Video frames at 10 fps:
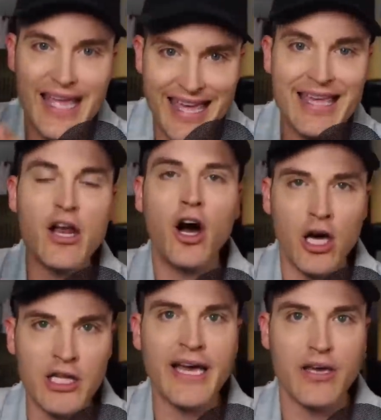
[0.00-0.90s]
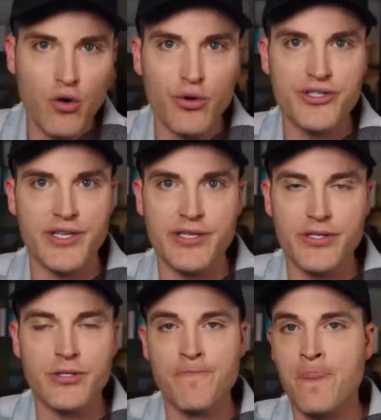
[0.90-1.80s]
in online
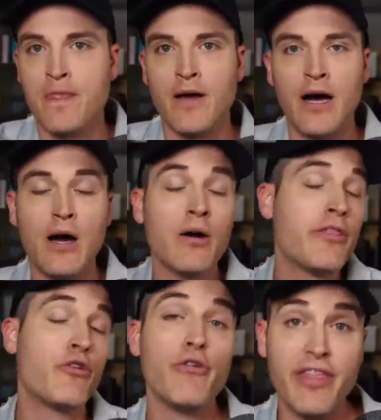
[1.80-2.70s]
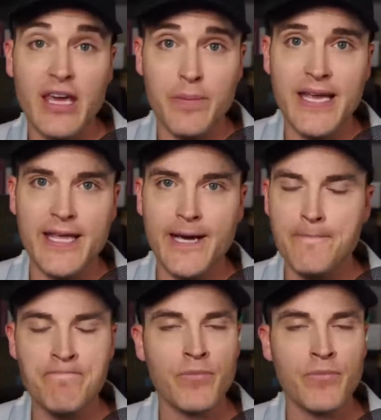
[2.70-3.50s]
courses uh, through Think Media.